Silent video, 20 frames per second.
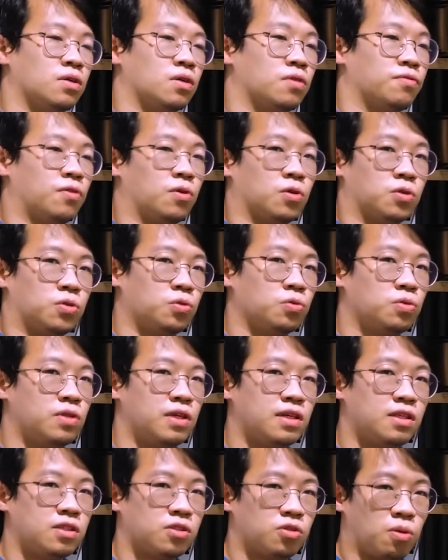for
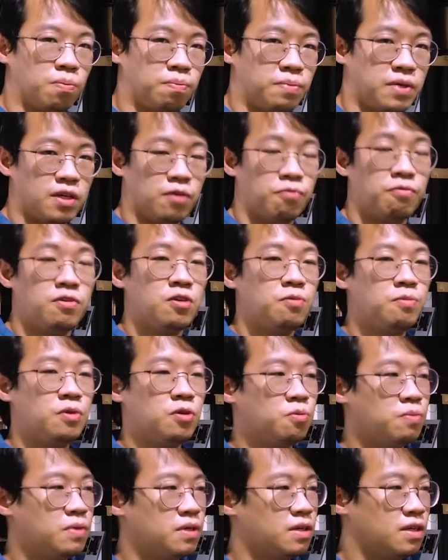today's topic, we
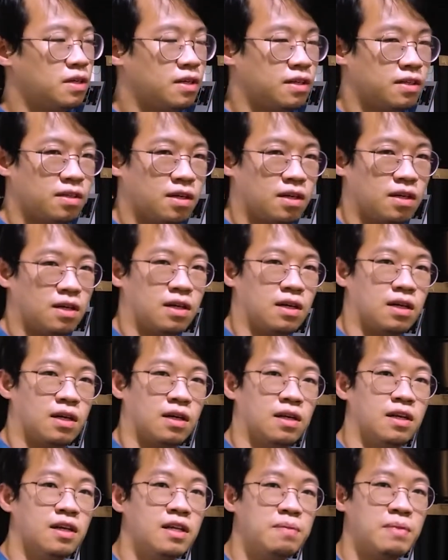will be uh,
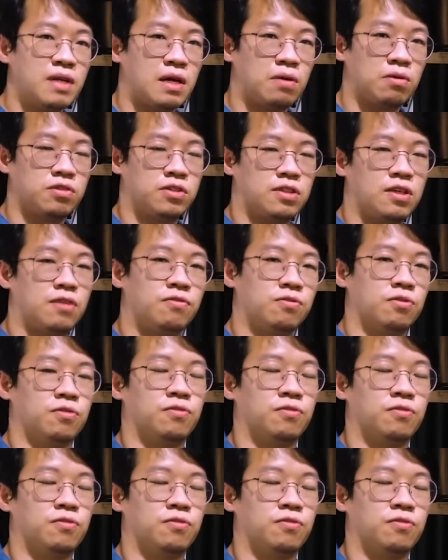limit ourselves to